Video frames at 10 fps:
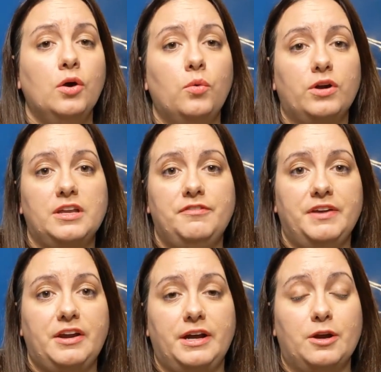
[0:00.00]
We're going to
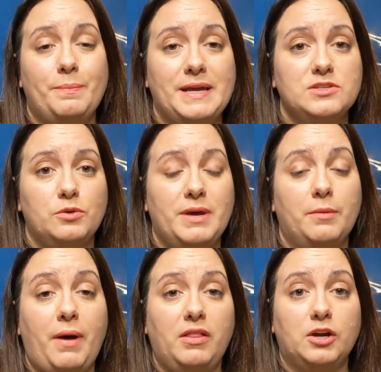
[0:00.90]
figure out your basal
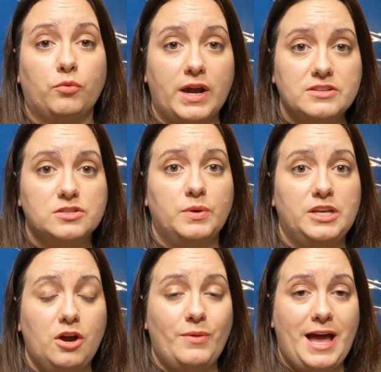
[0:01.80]
metabolic rate so we
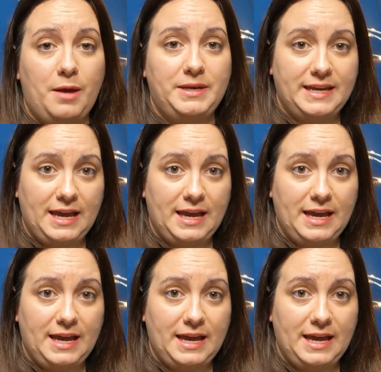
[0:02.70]
know how many